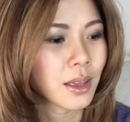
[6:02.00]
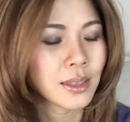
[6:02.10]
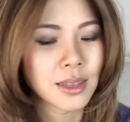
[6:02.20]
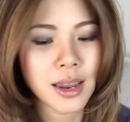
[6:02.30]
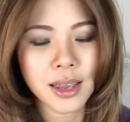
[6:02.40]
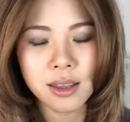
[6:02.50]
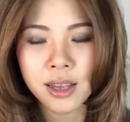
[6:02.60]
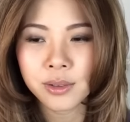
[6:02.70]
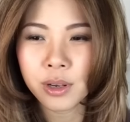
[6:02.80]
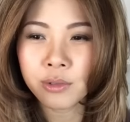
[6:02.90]
it's not like a
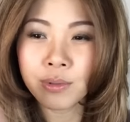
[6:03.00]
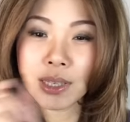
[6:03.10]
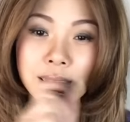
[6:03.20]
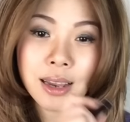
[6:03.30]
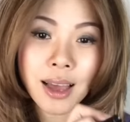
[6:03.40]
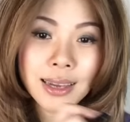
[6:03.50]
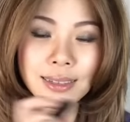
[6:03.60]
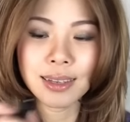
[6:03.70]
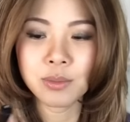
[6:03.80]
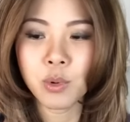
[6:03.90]
crisp
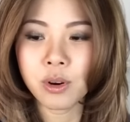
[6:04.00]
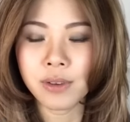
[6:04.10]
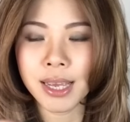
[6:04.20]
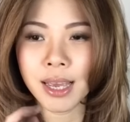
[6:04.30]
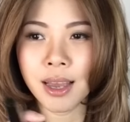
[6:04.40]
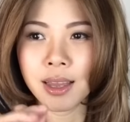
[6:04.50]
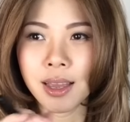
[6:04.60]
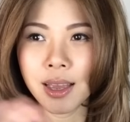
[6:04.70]
line. It's more of like a